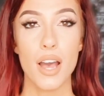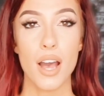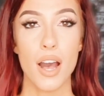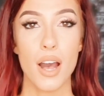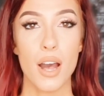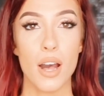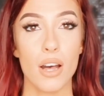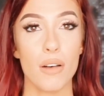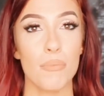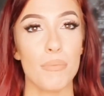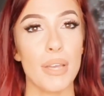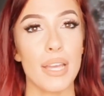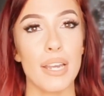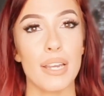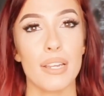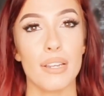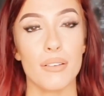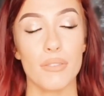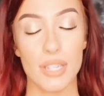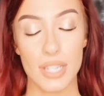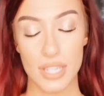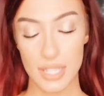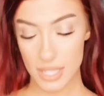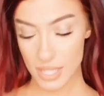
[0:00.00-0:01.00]

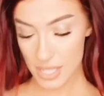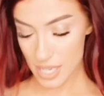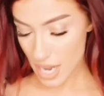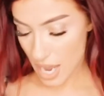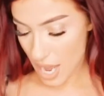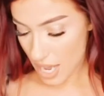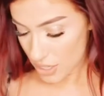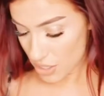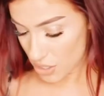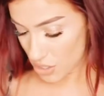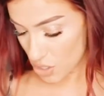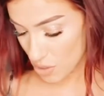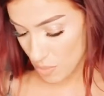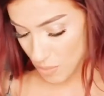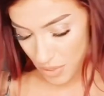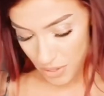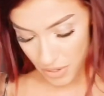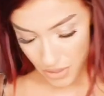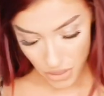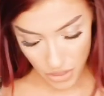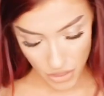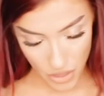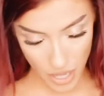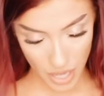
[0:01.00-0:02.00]
And it's not super
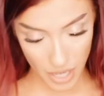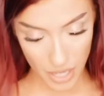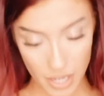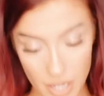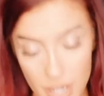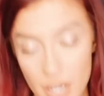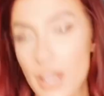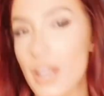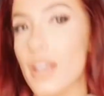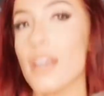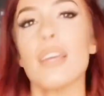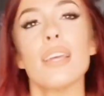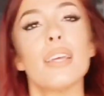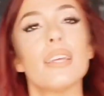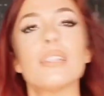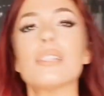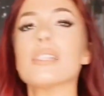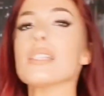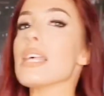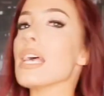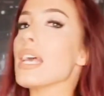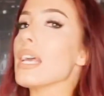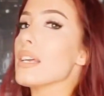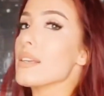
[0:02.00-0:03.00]
thin.
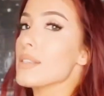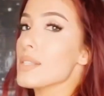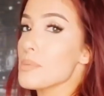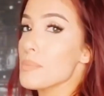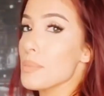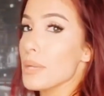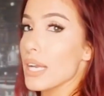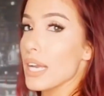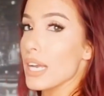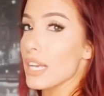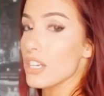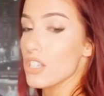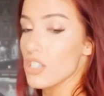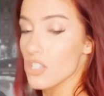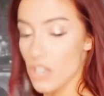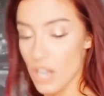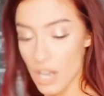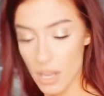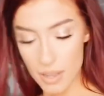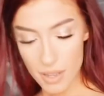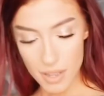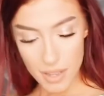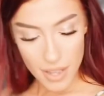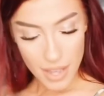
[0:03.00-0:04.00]
It's like spaghetti
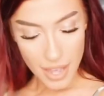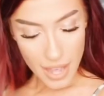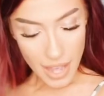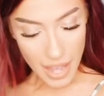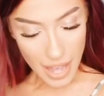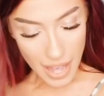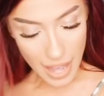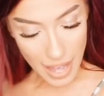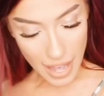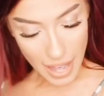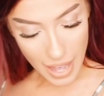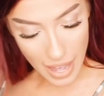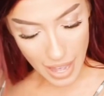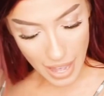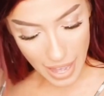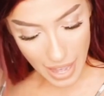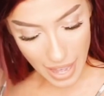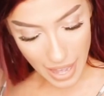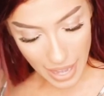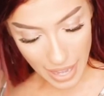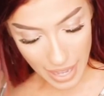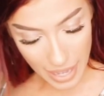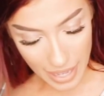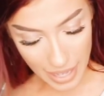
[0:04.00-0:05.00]
strap.
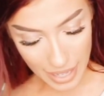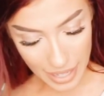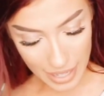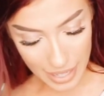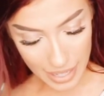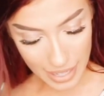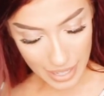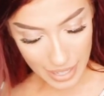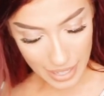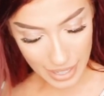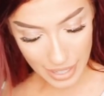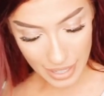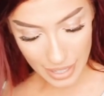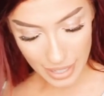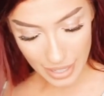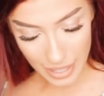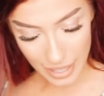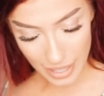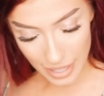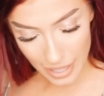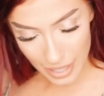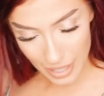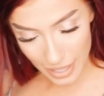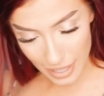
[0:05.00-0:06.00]

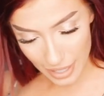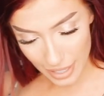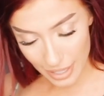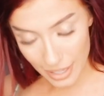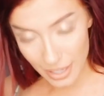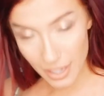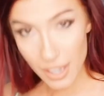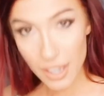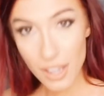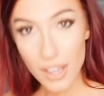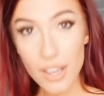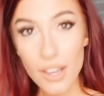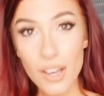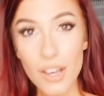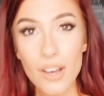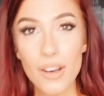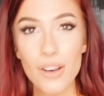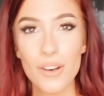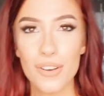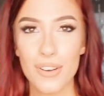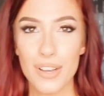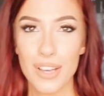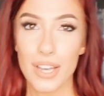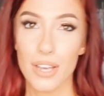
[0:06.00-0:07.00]
Hi.
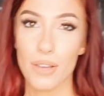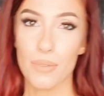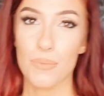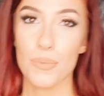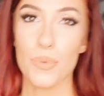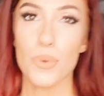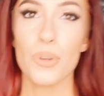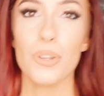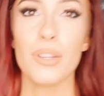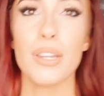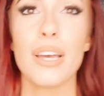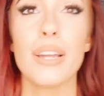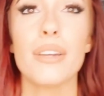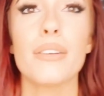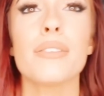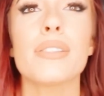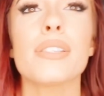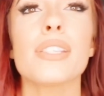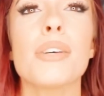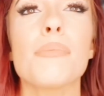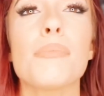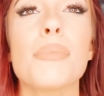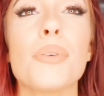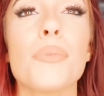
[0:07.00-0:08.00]
Okay, hold on.
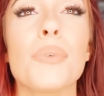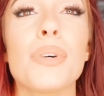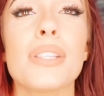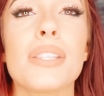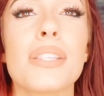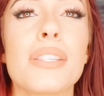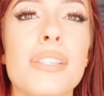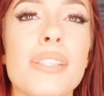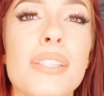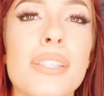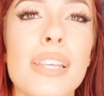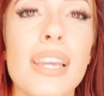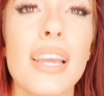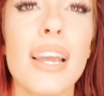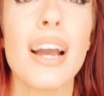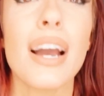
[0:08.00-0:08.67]
Somebody wants to say